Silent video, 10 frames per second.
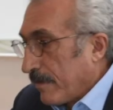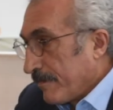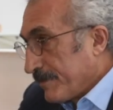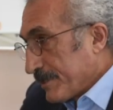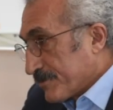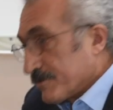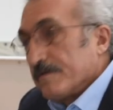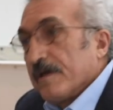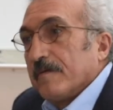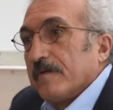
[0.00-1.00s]

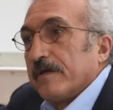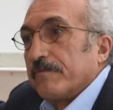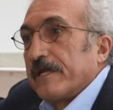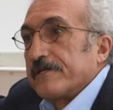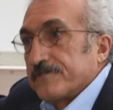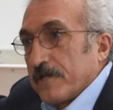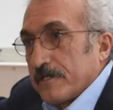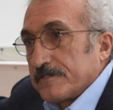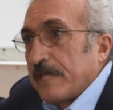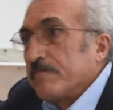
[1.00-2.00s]
this
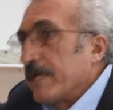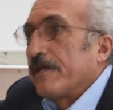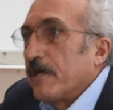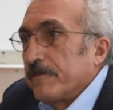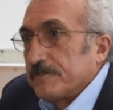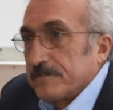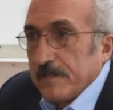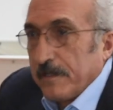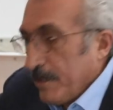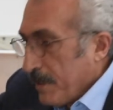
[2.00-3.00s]
Renaissance, and many others.
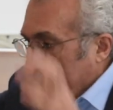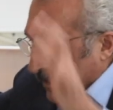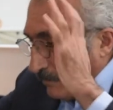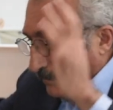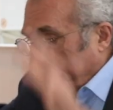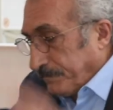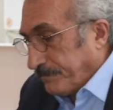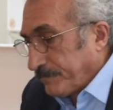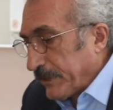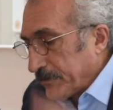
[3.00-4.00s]

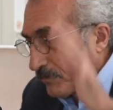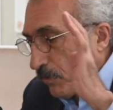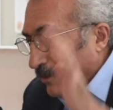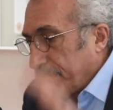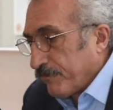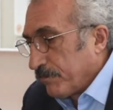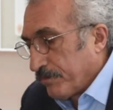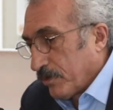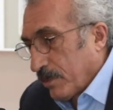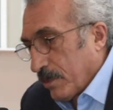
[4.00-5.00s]
There's a wonderful
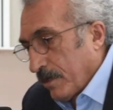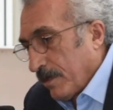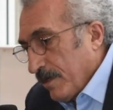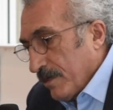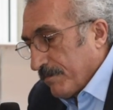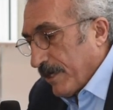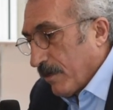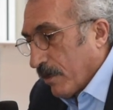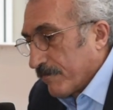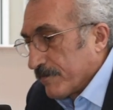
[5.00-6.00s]
book by
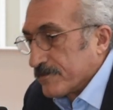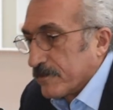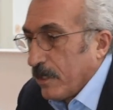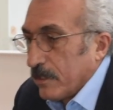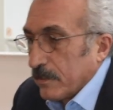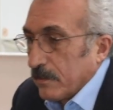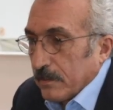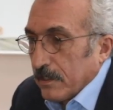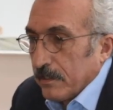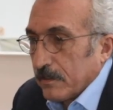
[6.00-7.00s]
a Harvard scholar
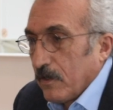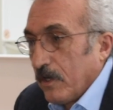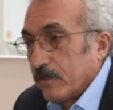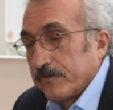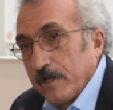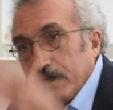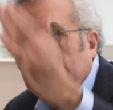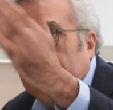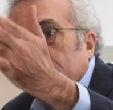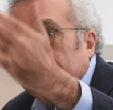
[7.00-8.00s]
called
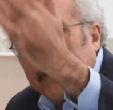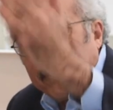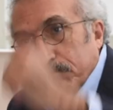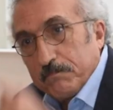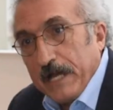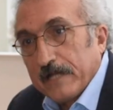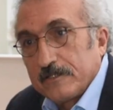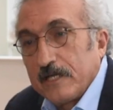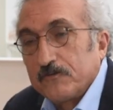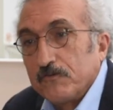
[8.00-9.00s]
From
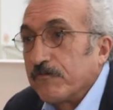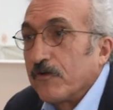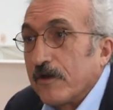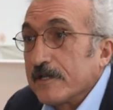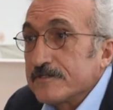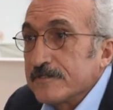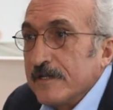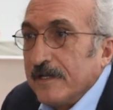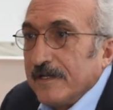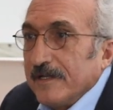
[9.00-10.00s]
Baghdad to
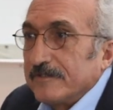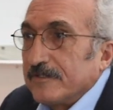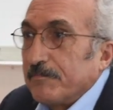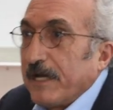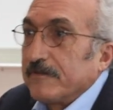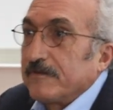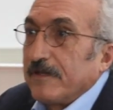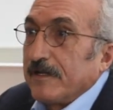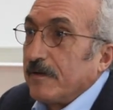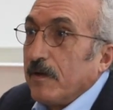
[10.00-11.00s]
Florence. It's
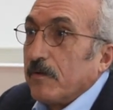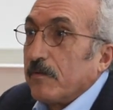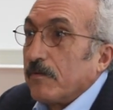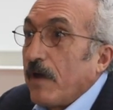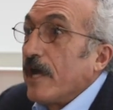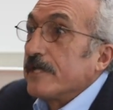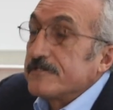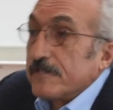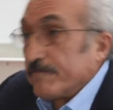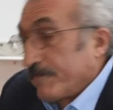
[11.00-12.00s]
about the
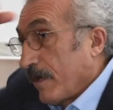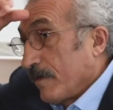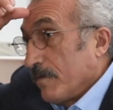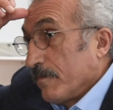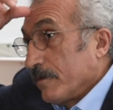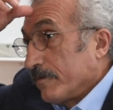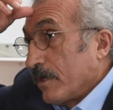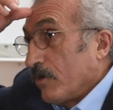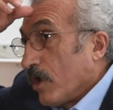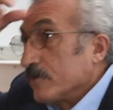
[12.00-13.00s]
rise of
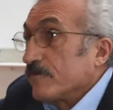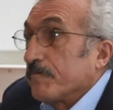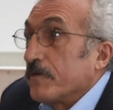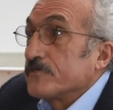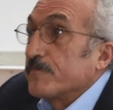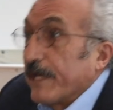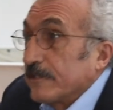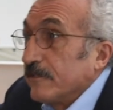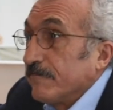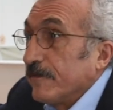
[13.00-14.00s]
the laws of
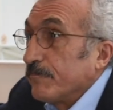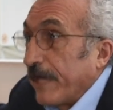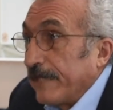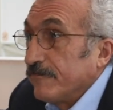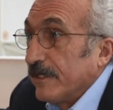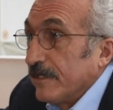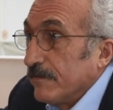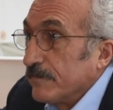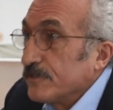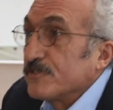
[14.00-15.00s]
perspective in
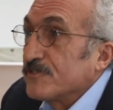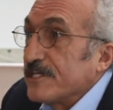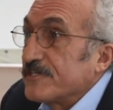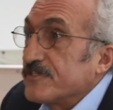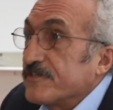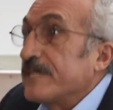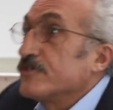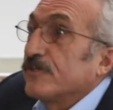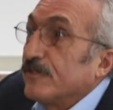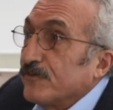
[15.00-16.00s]
painting, which is
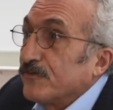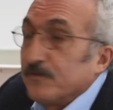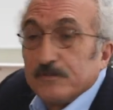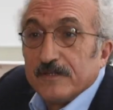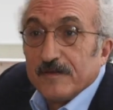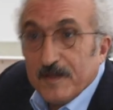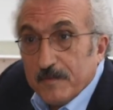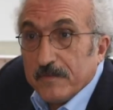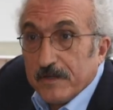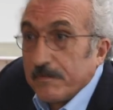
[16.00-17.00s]
essential to
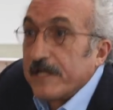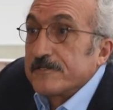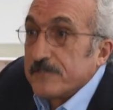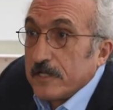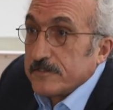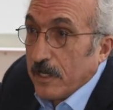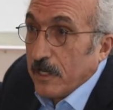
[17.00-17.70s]
the Renaissance